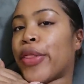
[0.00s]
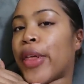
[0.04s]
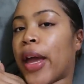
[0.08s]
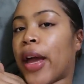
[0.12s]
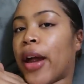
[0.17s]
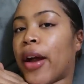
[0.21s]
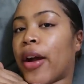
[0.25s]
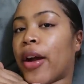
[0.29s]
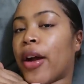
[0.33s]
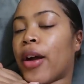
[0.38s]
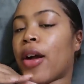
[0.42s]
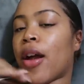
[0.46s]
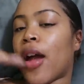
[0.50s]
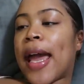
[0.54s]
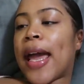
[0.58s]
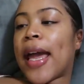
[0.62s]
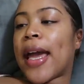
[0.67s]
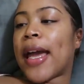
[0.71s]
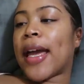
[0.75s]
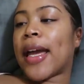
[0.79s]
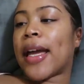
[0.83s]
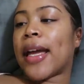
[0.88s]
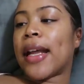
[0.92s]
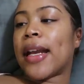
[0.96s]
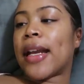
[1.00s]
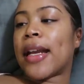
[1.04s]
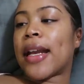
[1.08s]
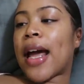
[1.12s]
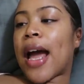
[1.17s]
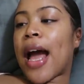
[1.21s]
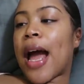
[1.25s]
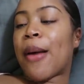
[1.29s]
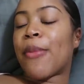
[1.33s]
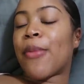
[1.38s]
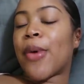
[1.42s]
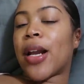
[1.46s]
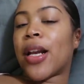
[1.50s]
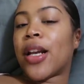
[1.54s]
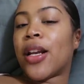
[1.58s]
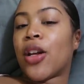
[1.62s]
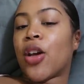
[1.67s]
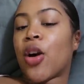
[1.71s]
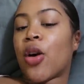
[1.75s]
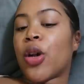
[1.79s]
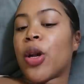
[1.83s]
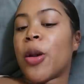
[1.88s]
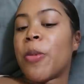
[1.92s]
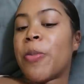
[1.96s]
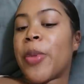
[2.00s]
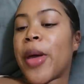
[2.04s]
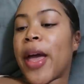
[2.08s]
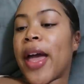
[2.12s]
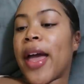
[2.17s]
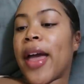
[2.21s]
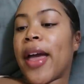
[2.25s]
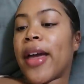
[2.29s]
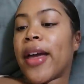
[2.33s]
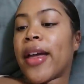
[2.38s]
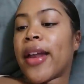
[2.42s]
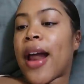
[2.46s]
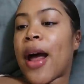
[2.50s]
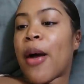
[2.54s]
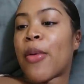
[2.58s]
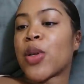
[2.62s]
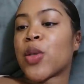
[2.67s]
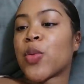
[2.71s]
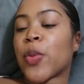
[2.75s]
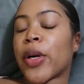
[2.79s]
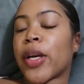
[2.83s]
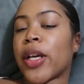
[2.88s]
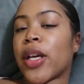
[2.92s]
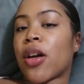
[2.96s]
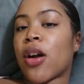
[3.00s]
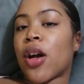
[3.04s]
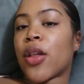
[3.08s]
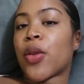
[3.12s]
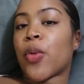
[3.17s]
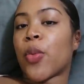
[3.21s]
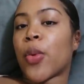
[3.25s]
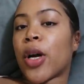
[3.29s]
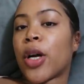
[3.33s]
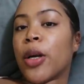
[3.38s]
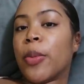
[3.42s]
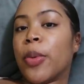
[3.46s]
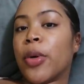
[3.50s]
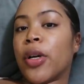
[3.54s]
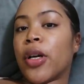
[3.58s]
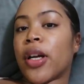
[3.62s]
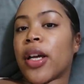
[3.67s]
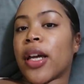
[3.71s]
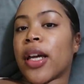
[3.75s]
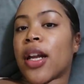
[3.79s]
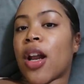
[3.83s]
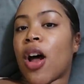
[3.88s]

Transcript: there and i'm ready to go to bed i was working on the workbook